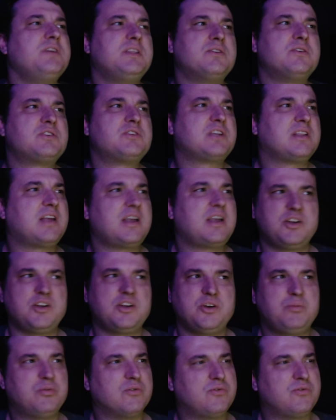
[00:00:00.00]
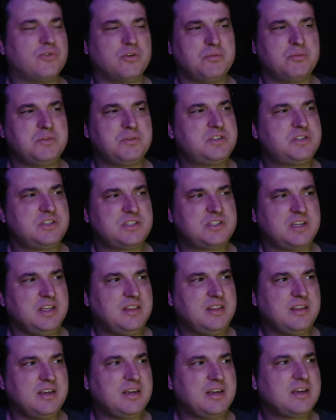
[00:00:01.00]
There's a lot of good performances. I
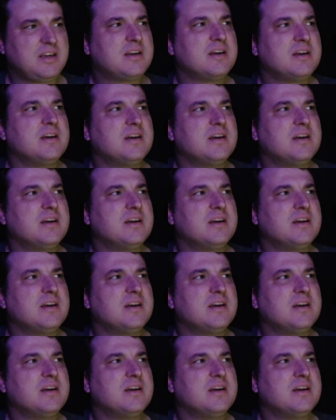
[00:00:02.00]
think